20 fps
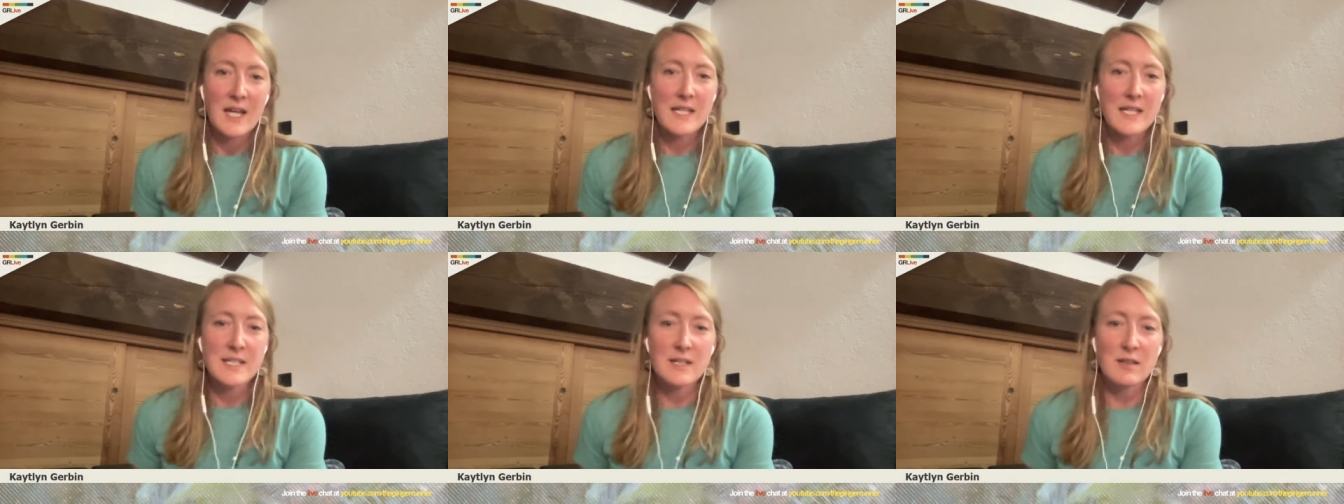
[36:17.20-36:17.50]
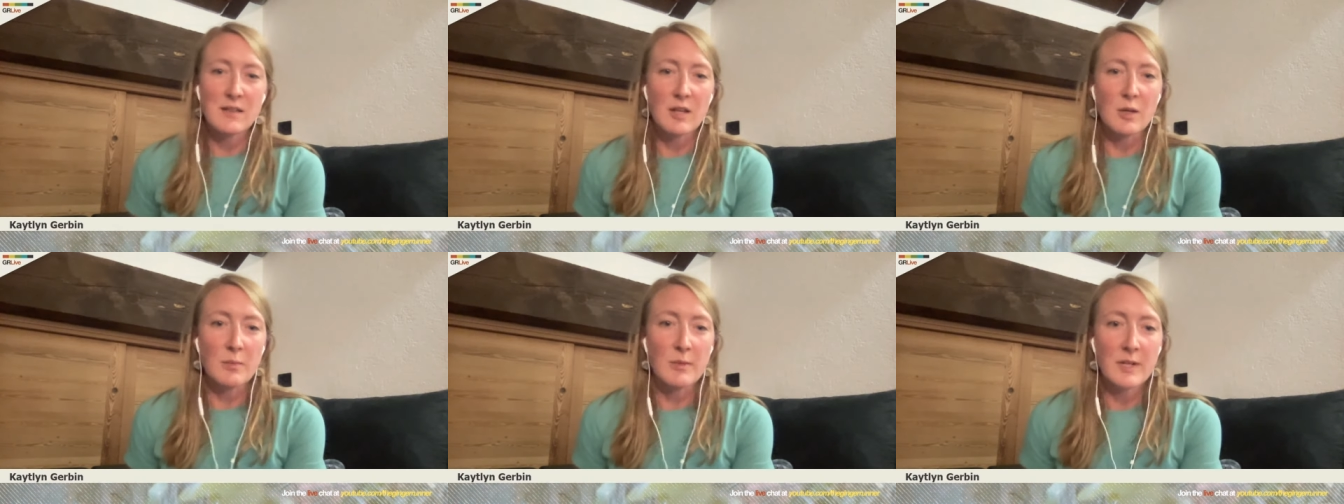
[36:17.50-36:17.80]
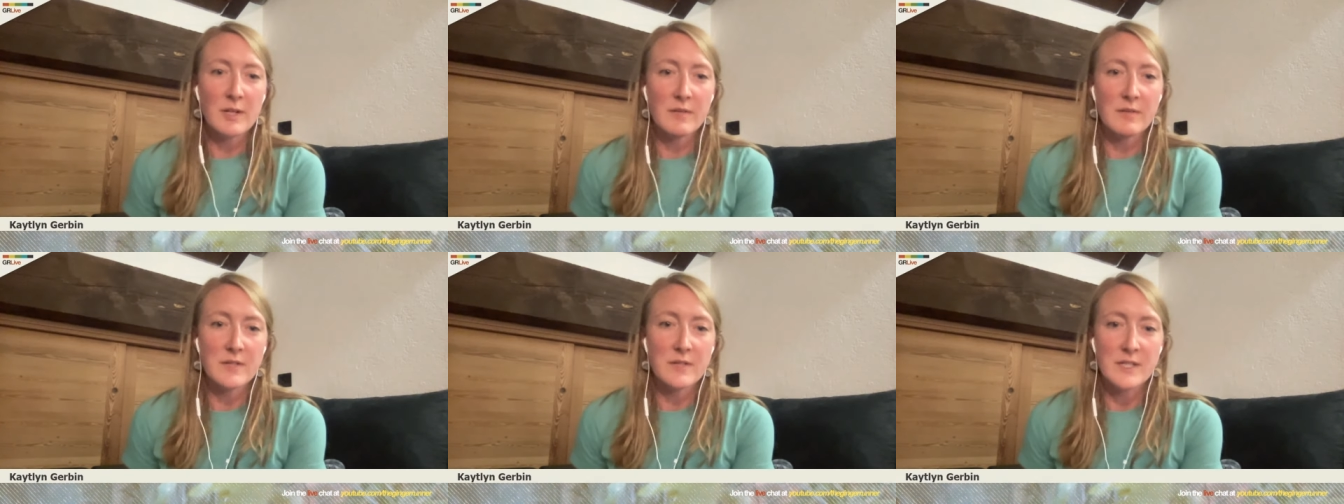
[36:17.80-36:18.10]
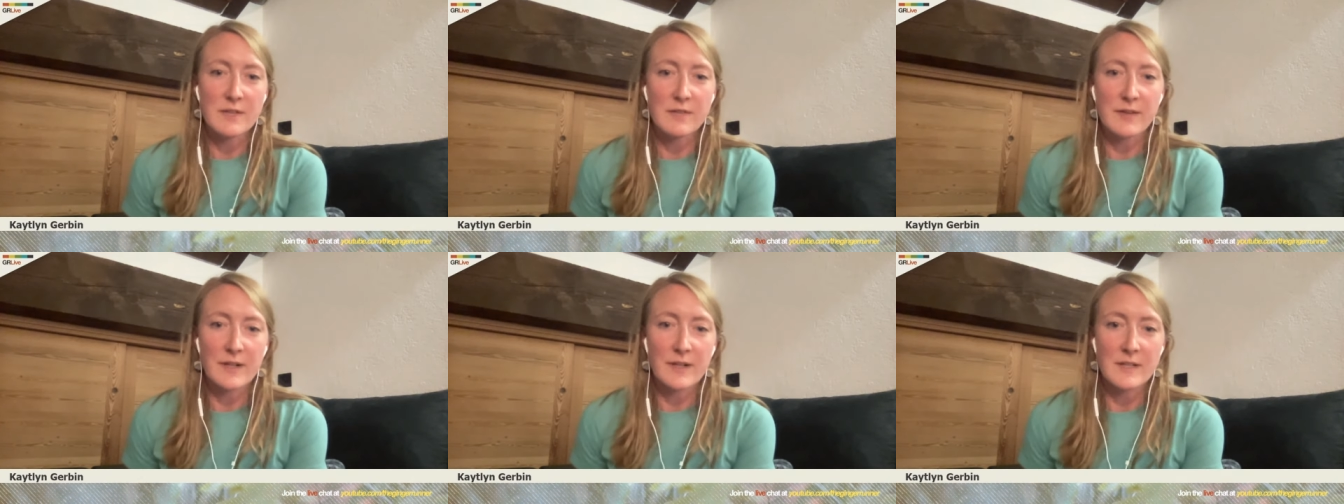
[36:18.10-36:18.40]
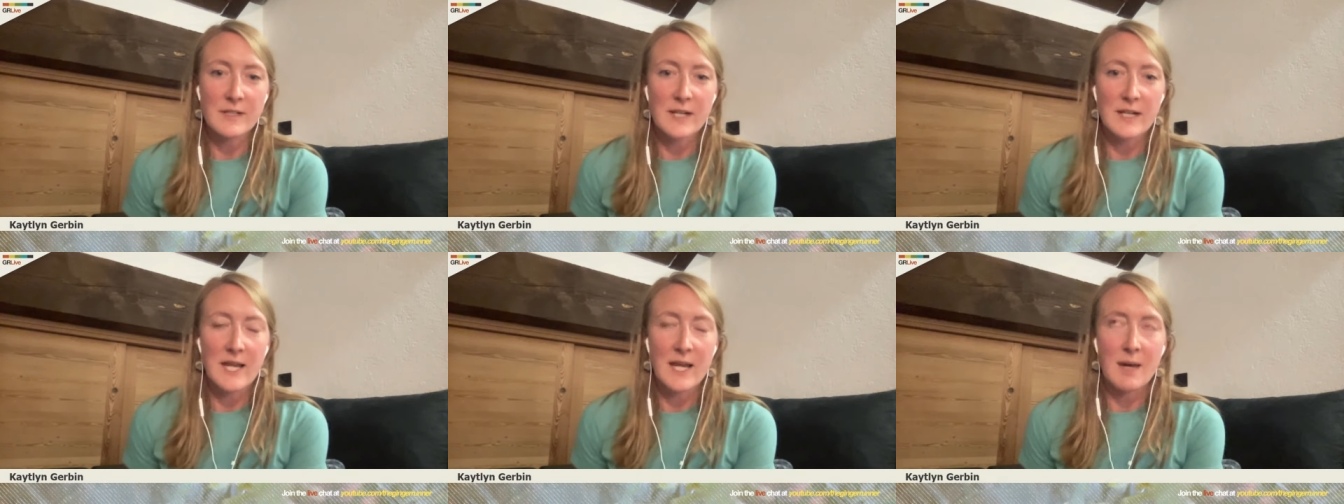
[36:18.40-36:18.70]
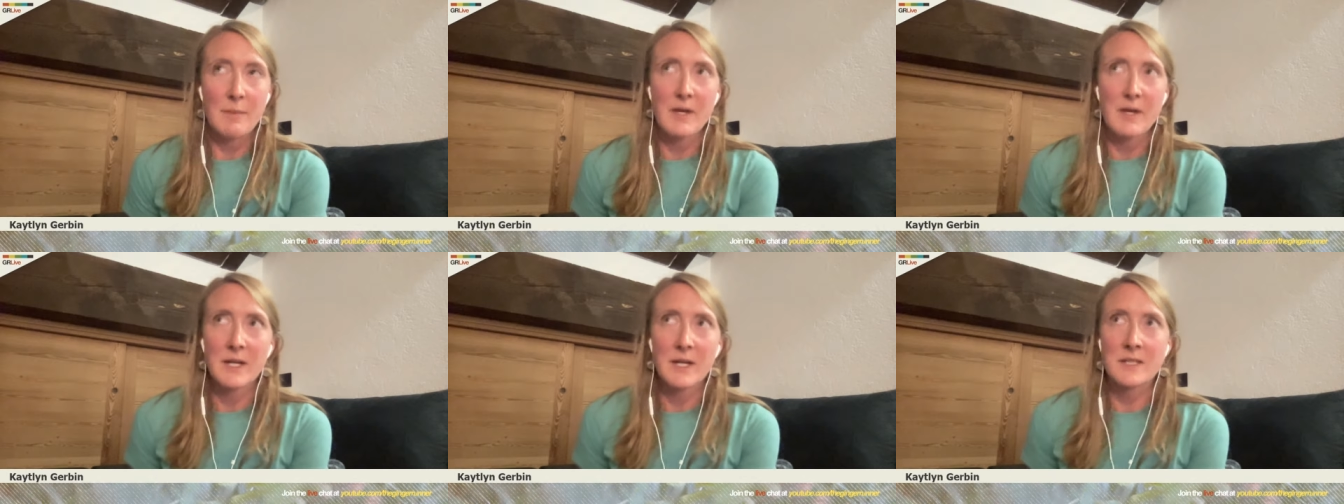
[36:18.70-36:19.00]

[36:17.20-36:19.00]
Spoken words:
it's a little bit of a different dynamic.